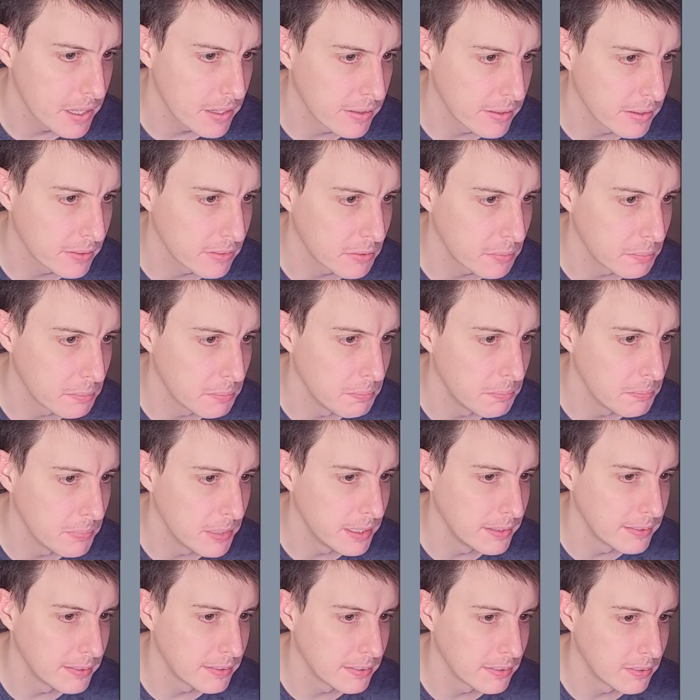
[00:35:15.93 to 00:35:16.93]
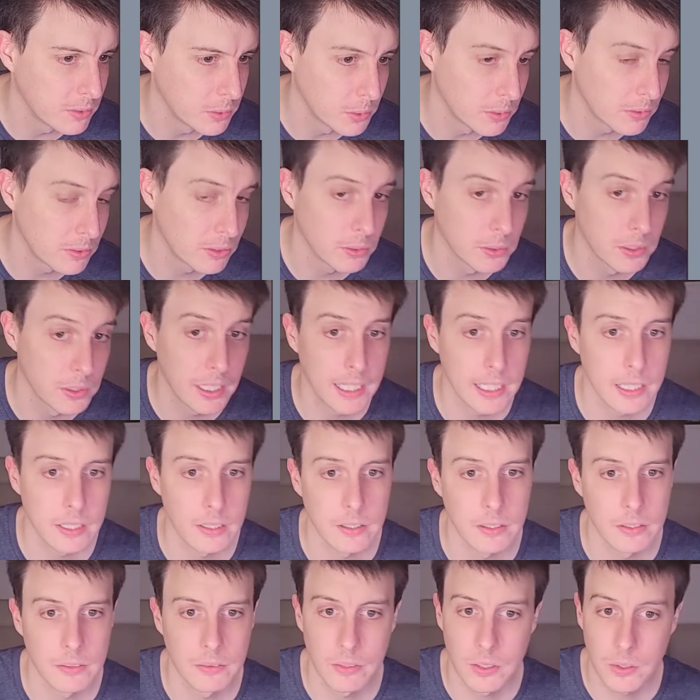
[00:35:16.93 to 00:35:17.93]
Oh, it's mist or
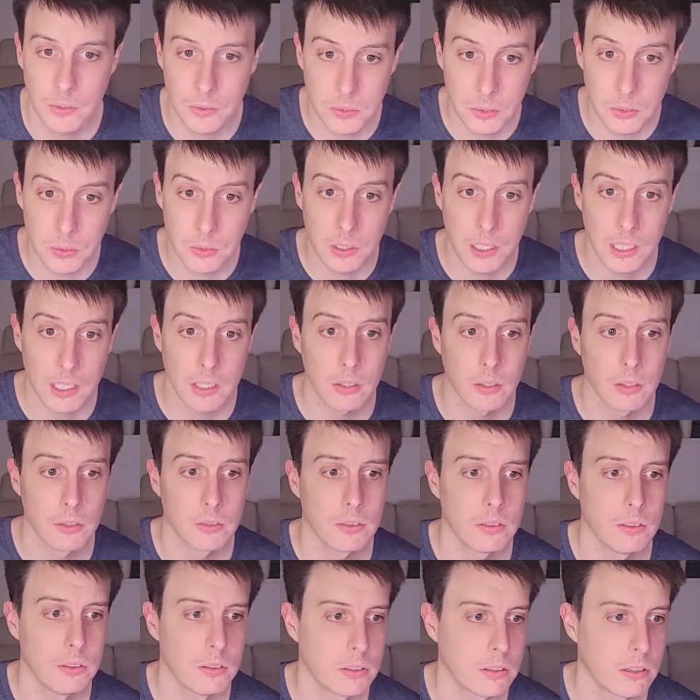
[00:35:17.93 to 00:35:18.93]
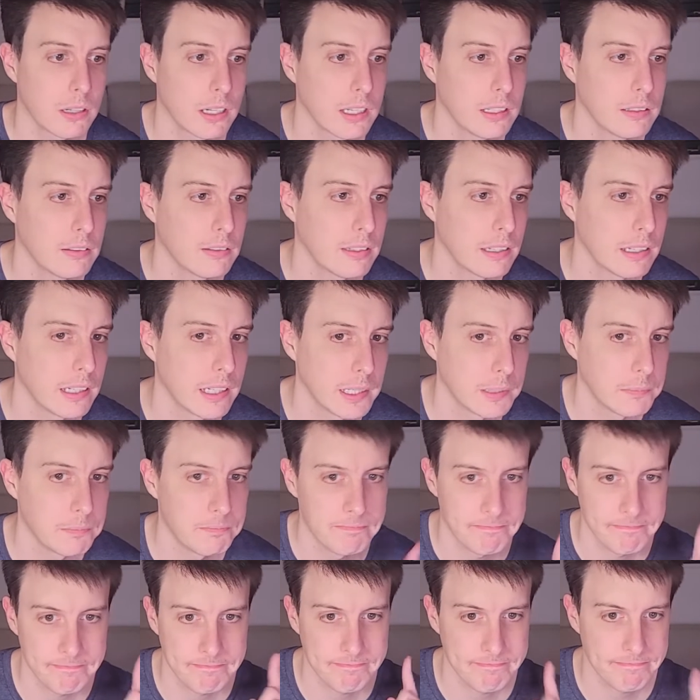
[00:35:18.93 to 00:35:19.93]
tornado. No tornadoes in Ukraine today.
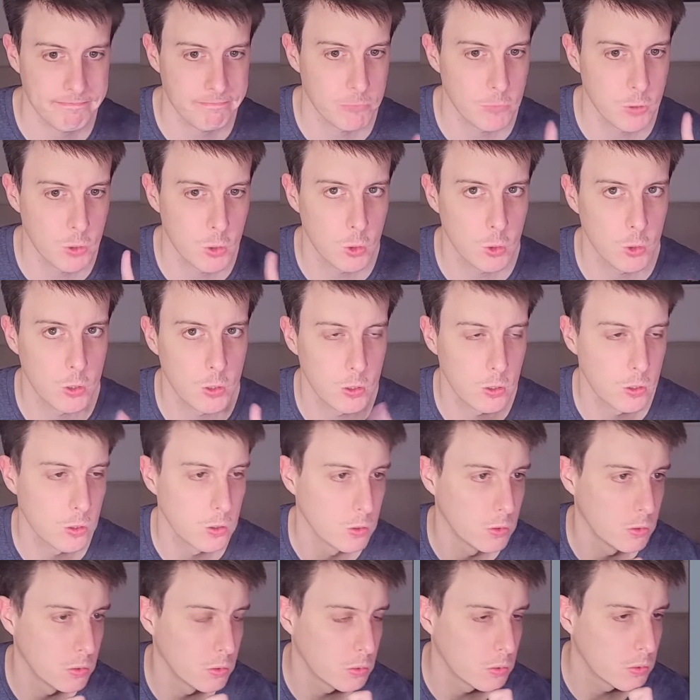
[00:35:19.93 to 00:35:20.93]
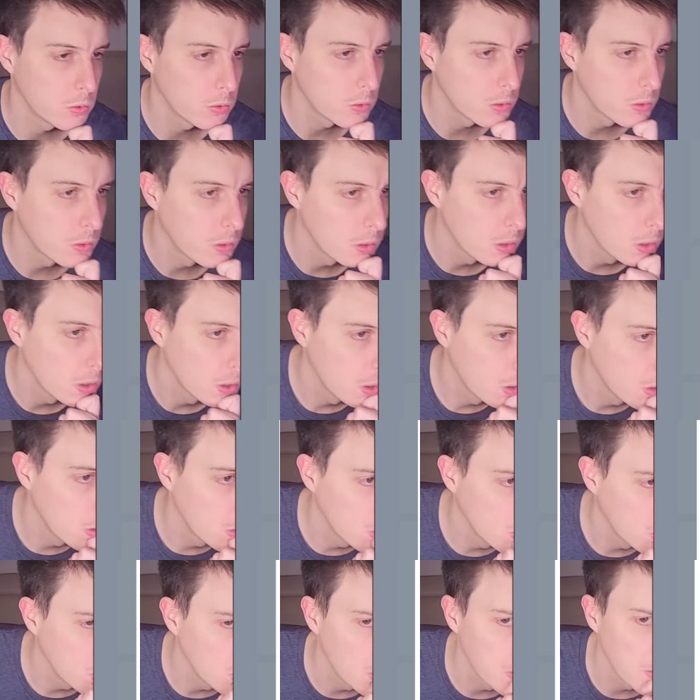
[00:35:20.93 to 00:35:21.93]
Good news.
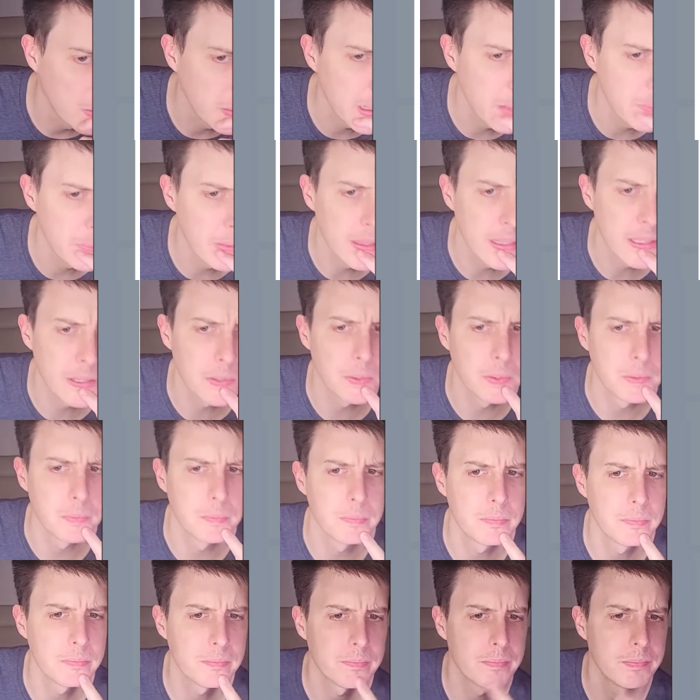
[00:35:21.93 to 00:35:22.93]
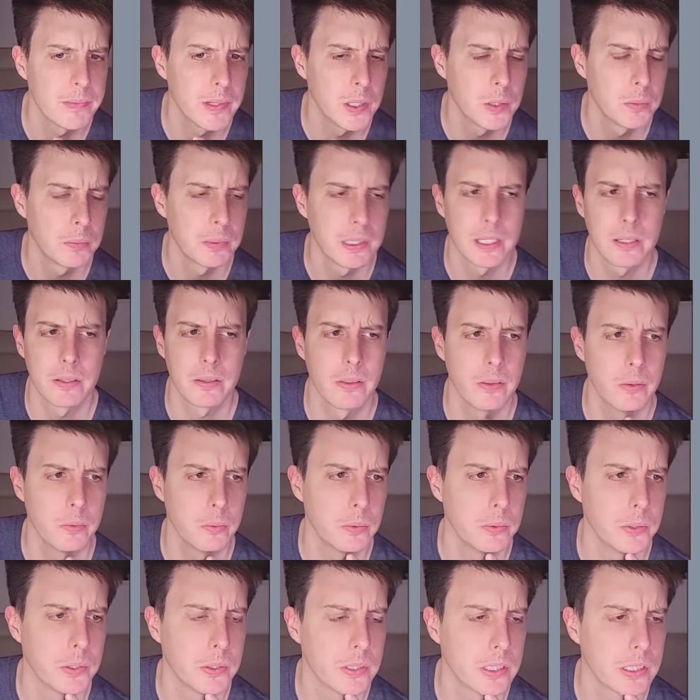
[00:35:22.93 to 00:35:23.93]
Although maybe that would help out in the
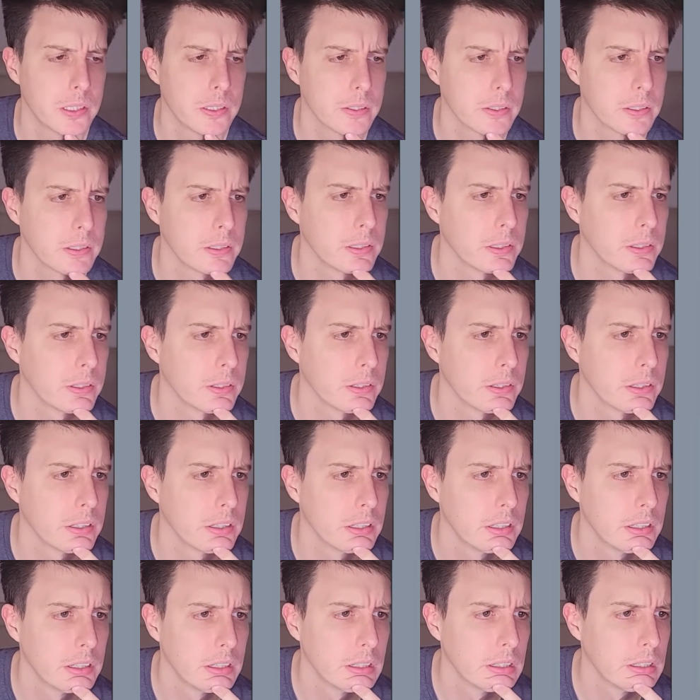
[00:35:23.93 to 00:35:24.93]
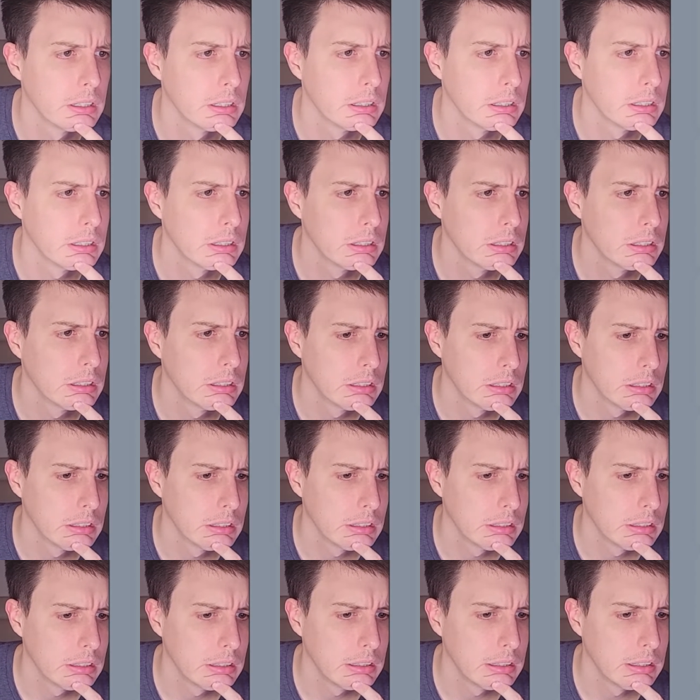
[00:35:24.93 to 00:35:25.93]
war. I don't know.
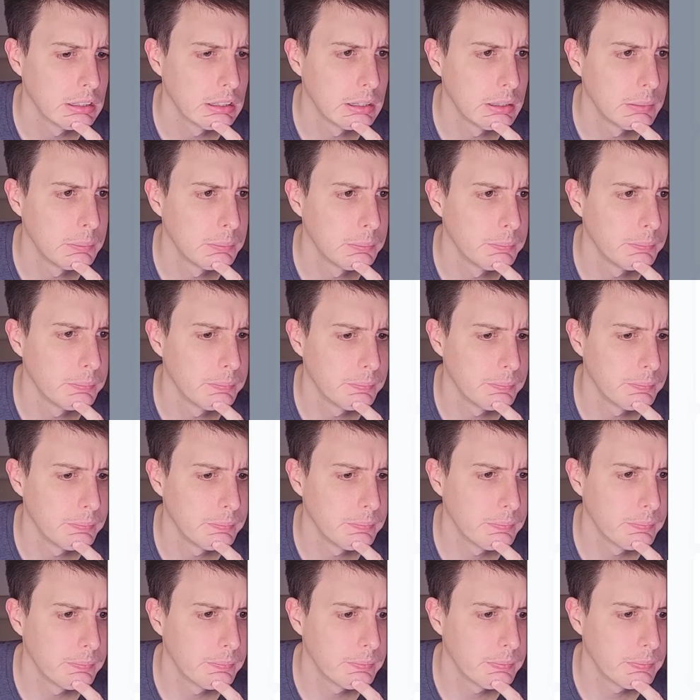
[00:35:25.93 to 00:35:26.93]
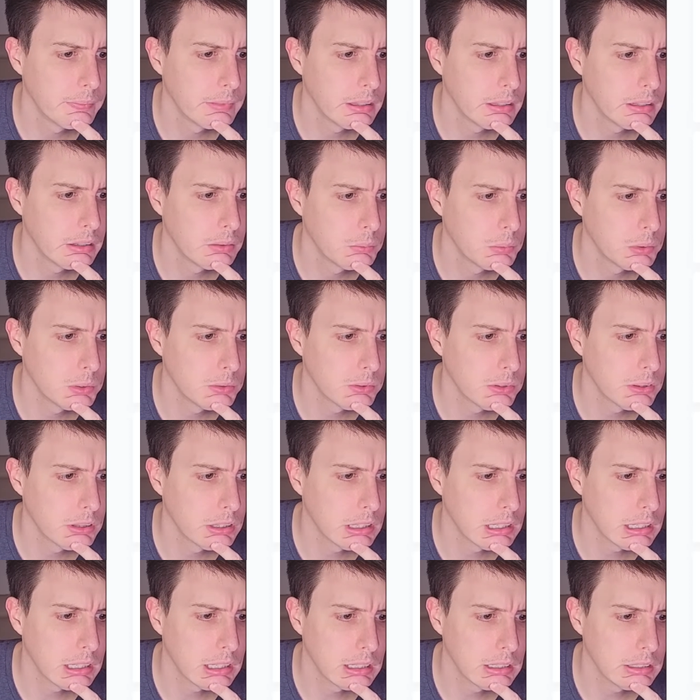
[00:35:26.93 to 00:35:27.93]
Um, and what do
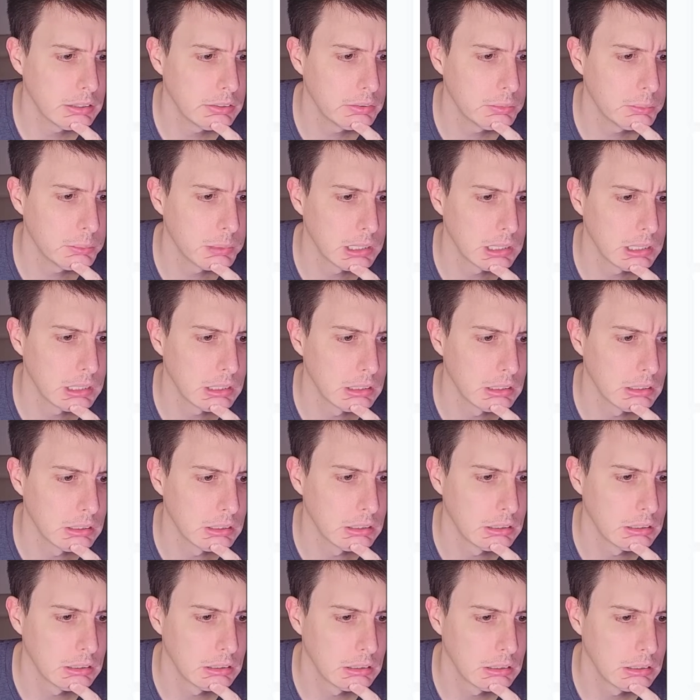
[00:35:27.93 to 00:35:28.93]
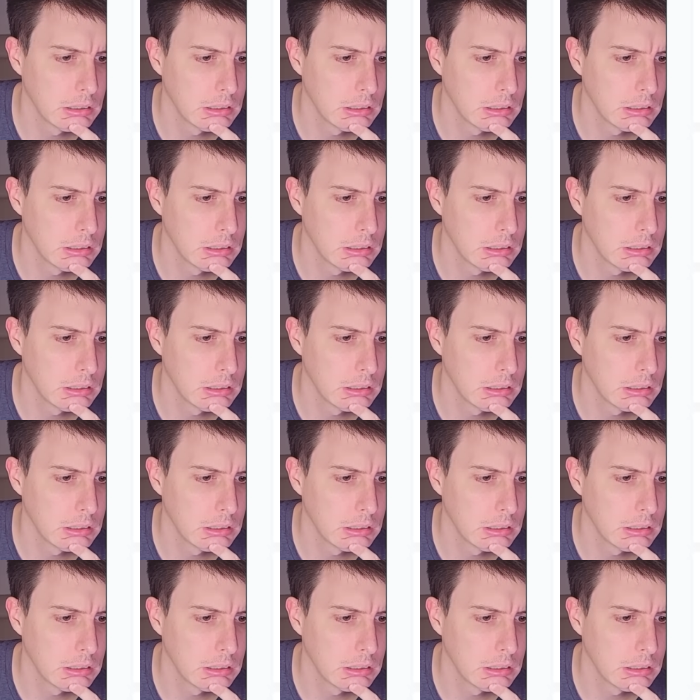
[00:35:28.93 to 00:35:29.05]
the colors mean?